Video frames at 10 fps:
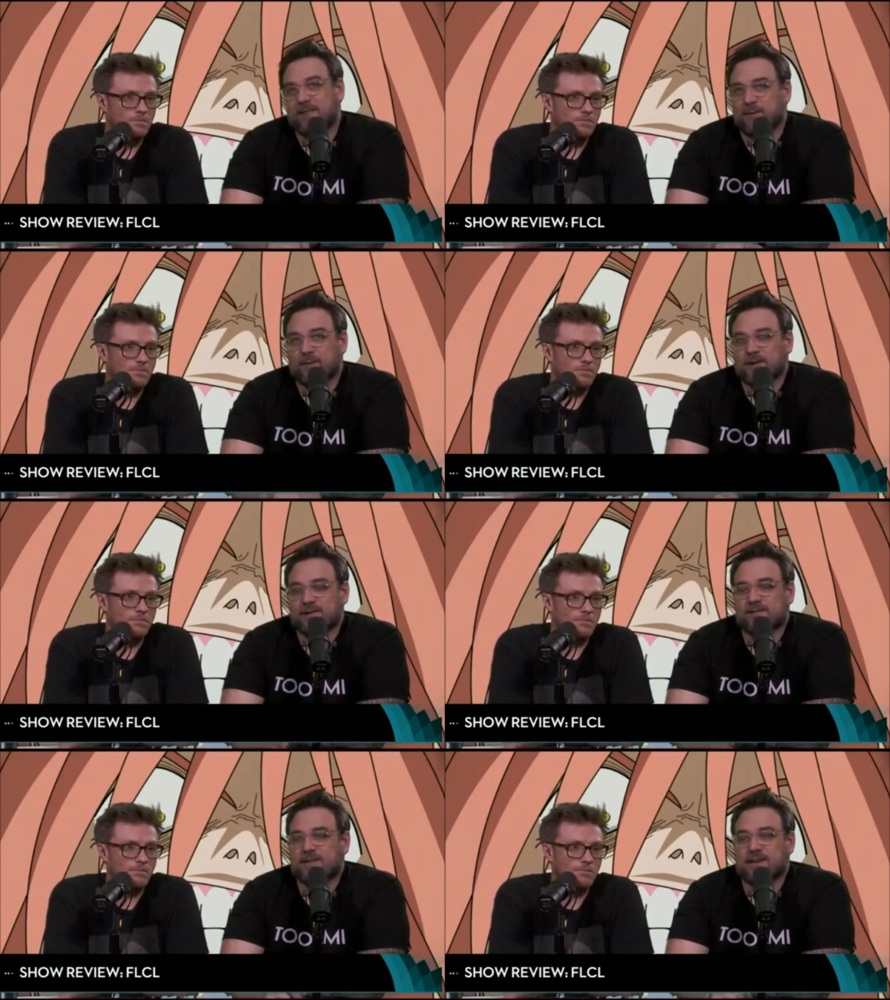Speaker 1: they
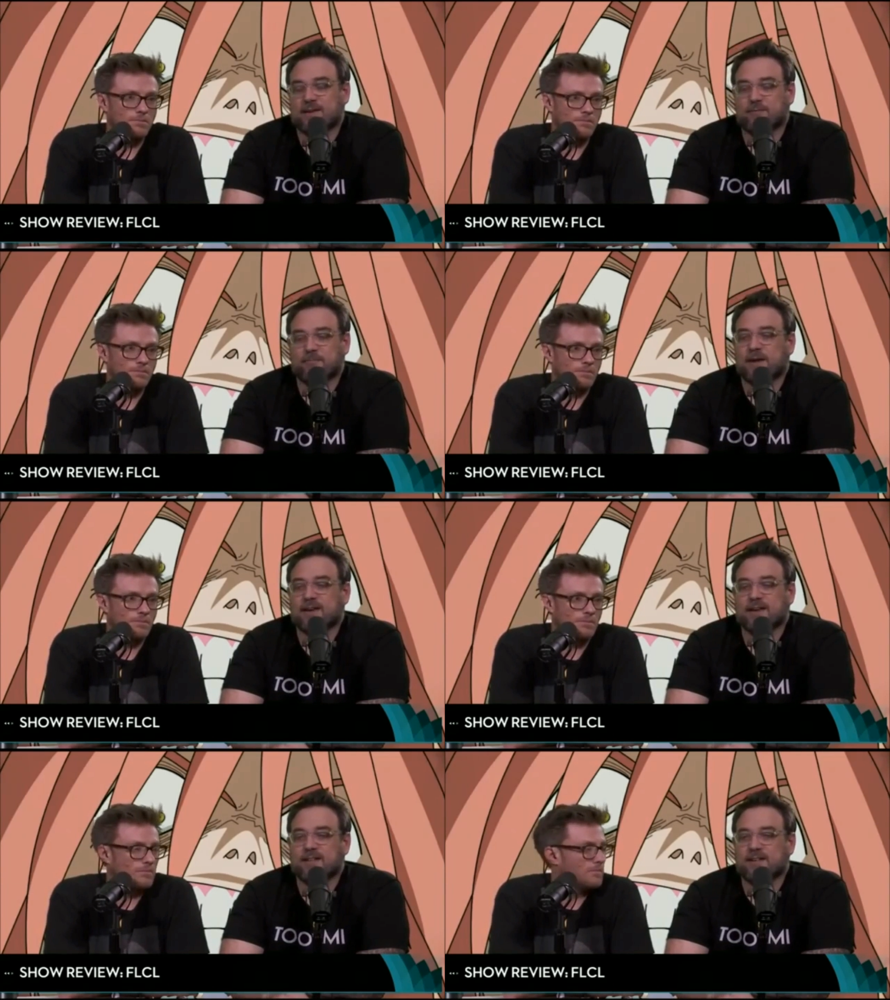weren't interested in
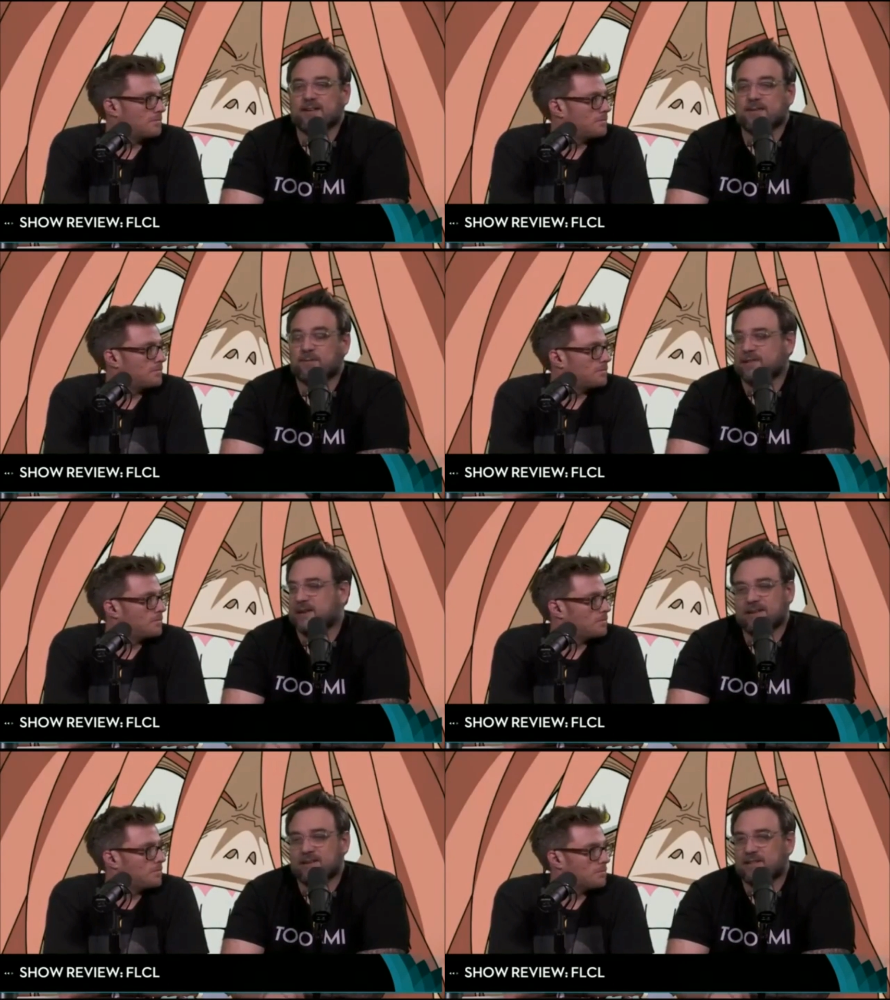repeating their
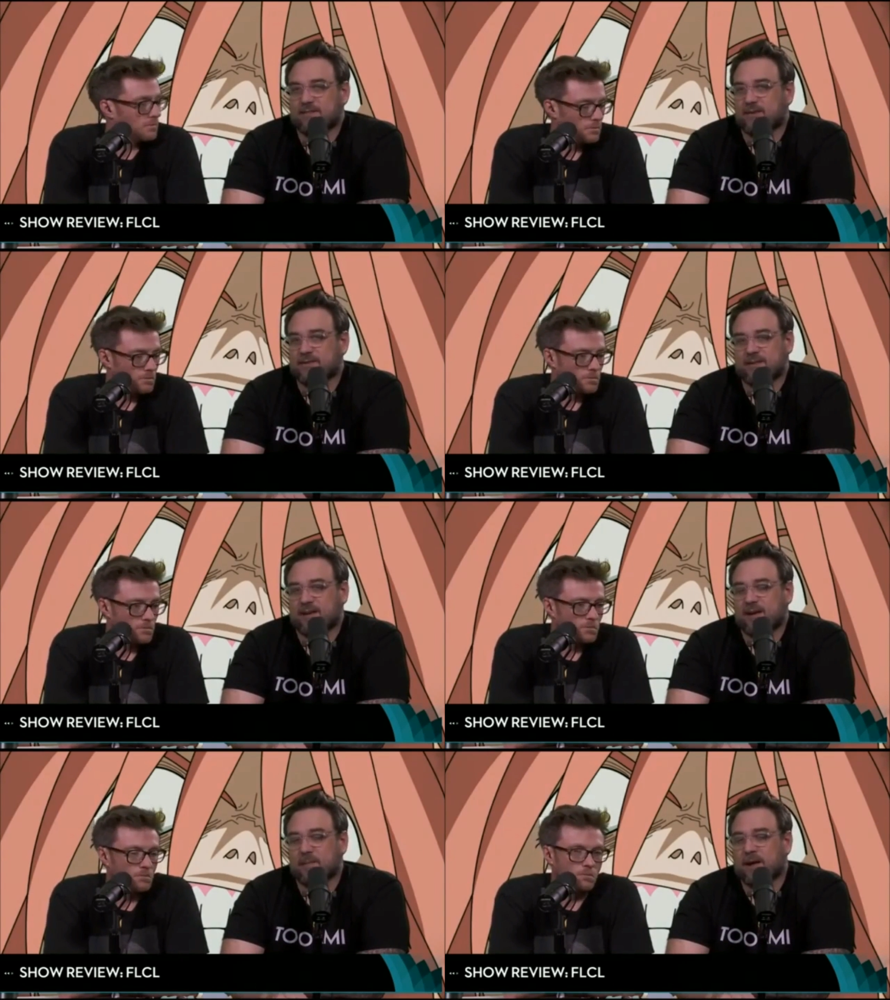what they did the first
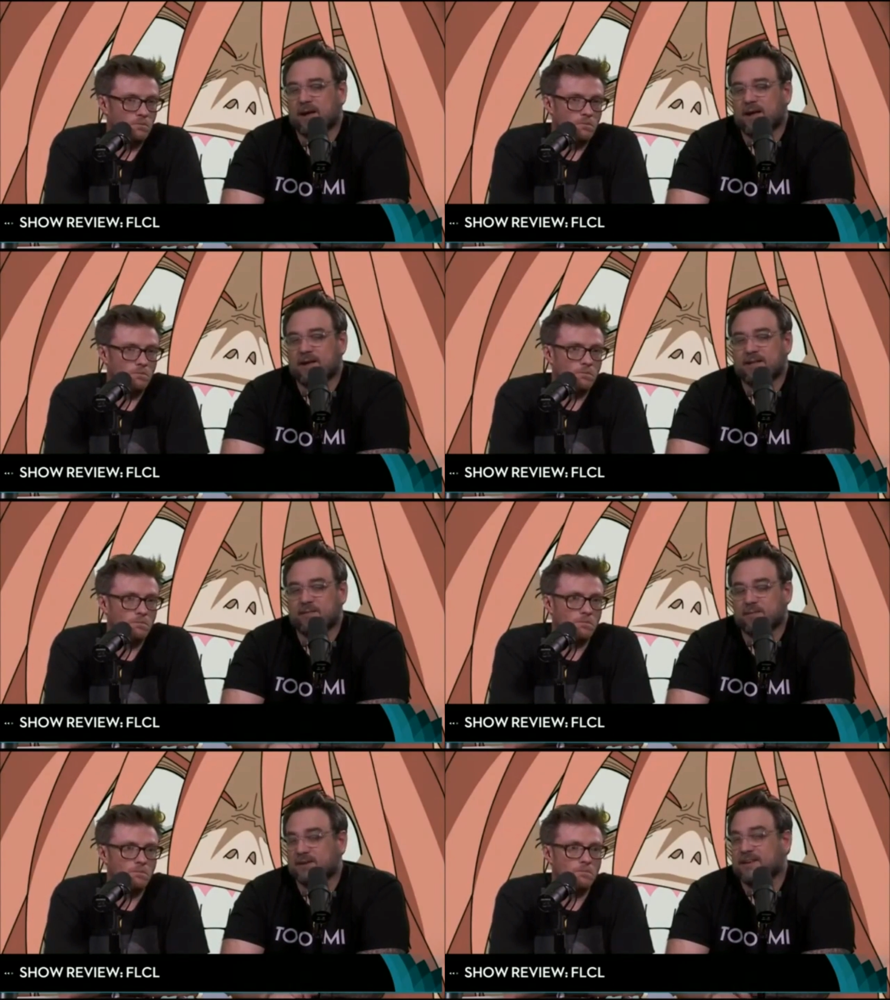time.
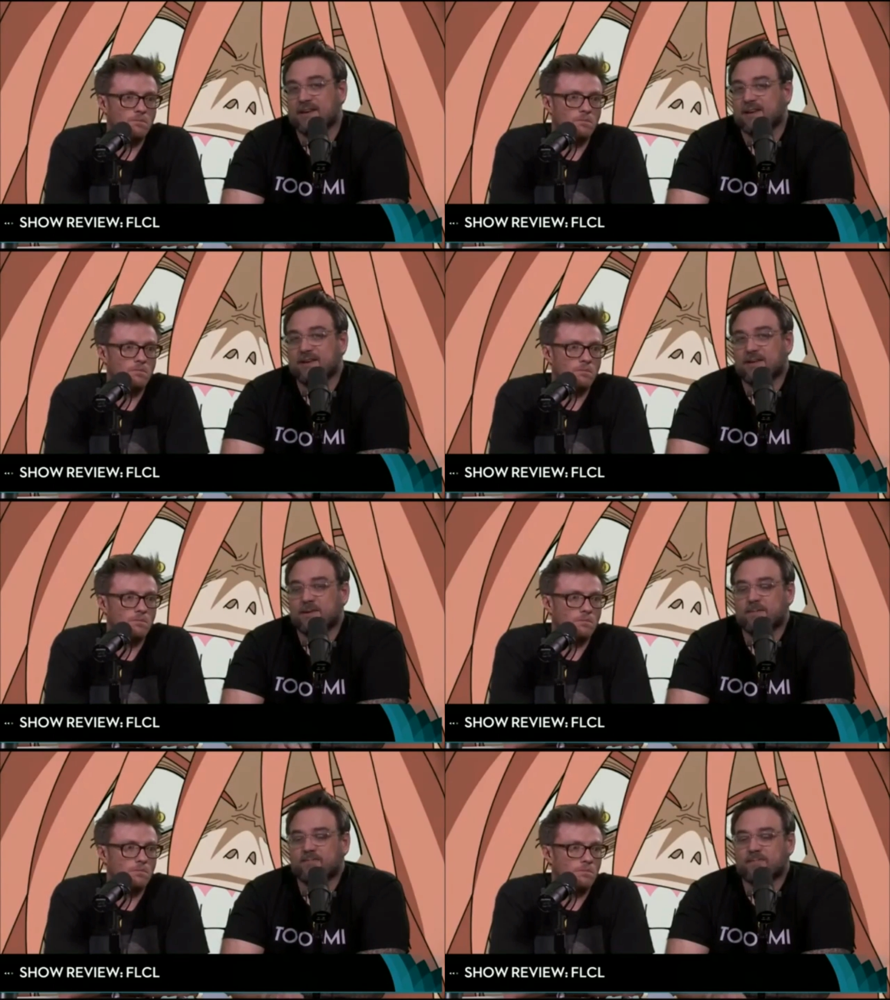And really,
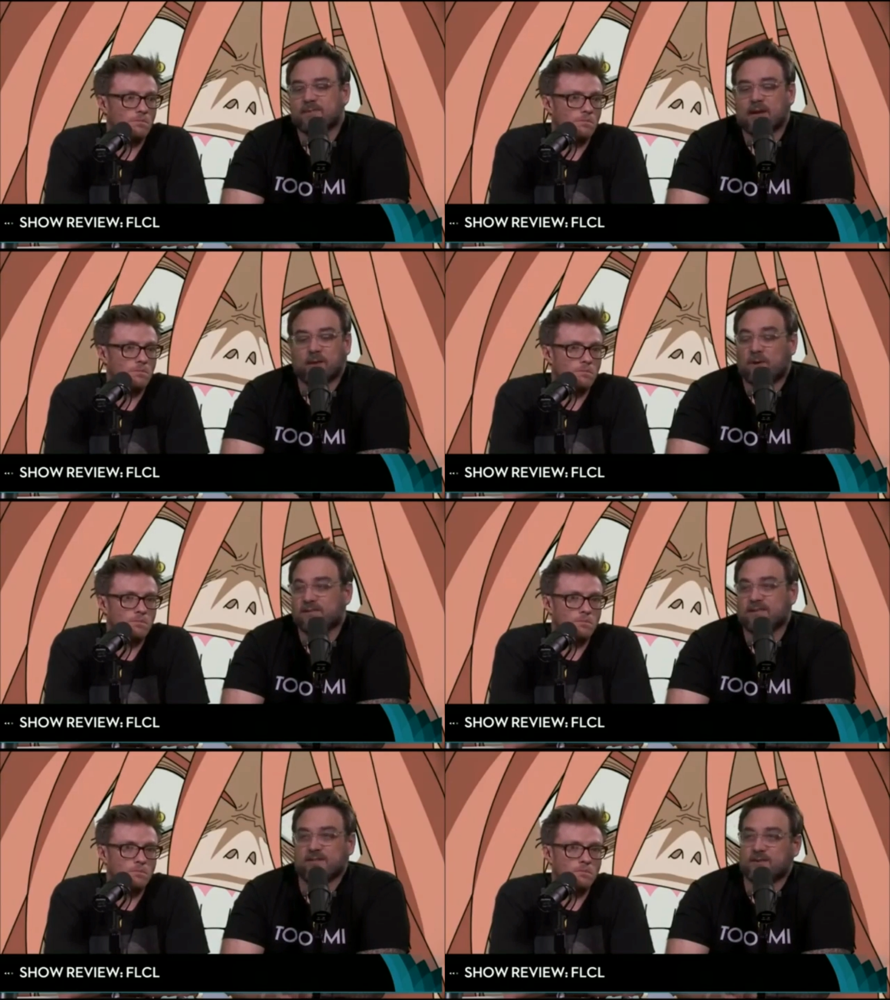it
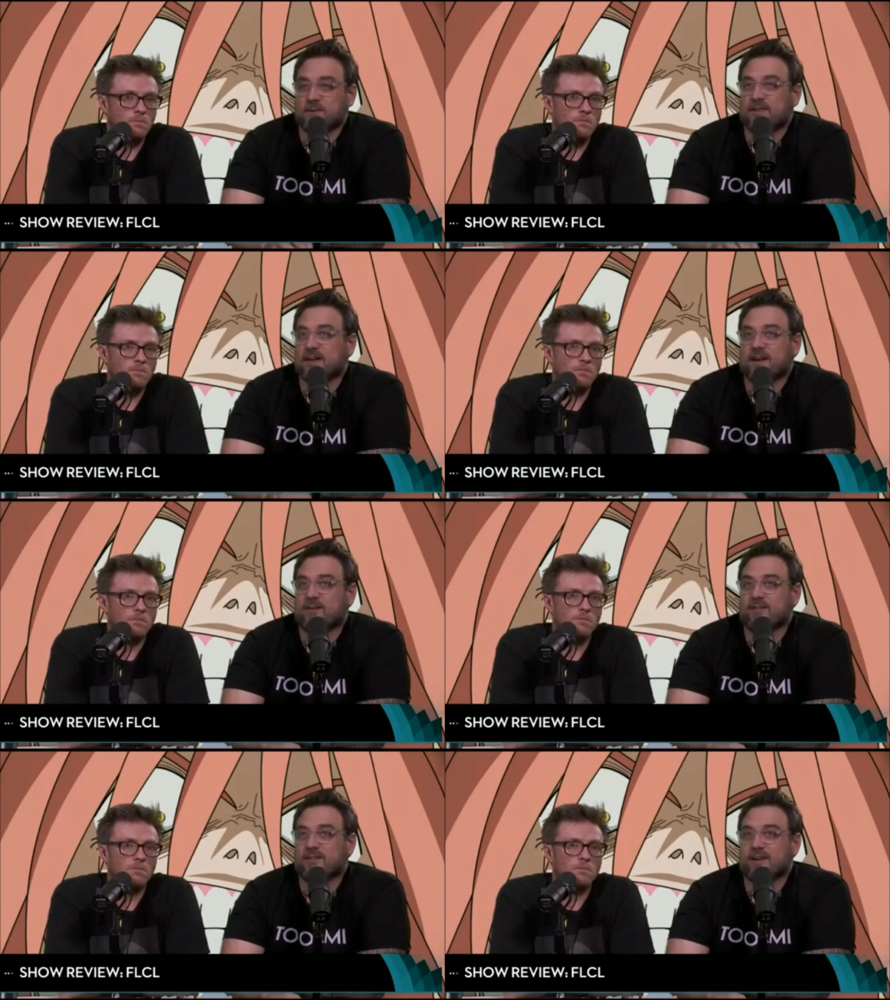wasn't even really a
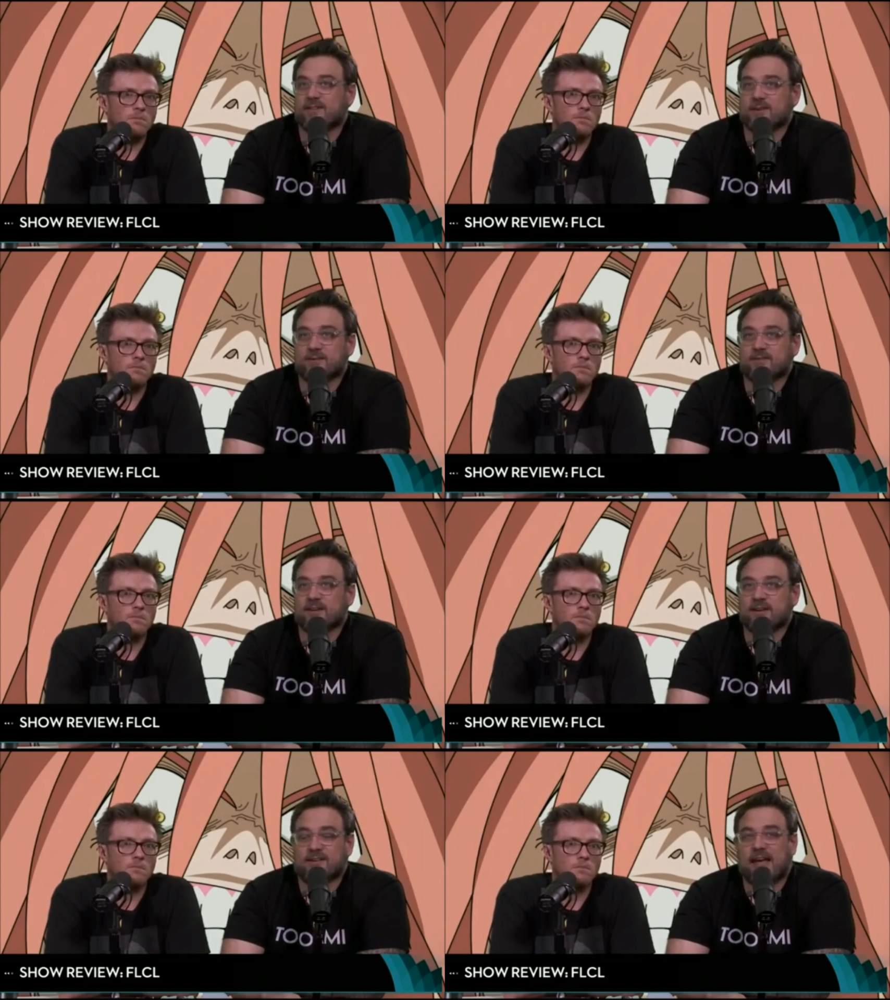conversation. It
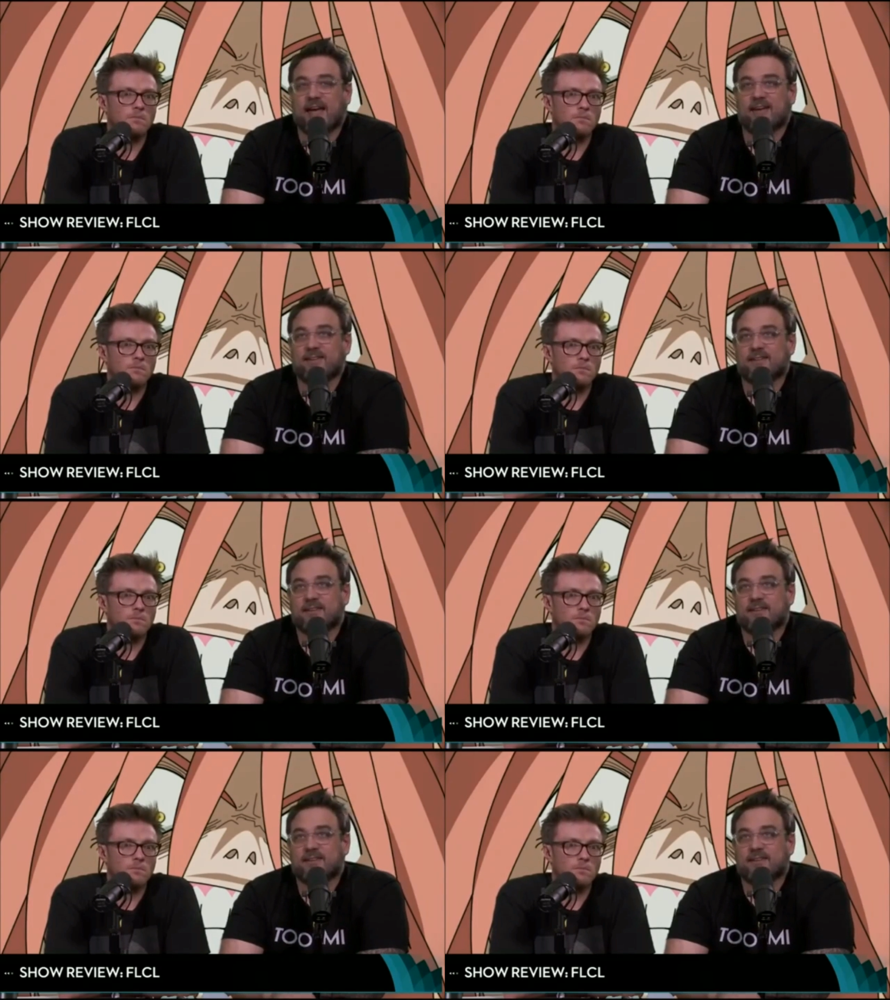was like, nah.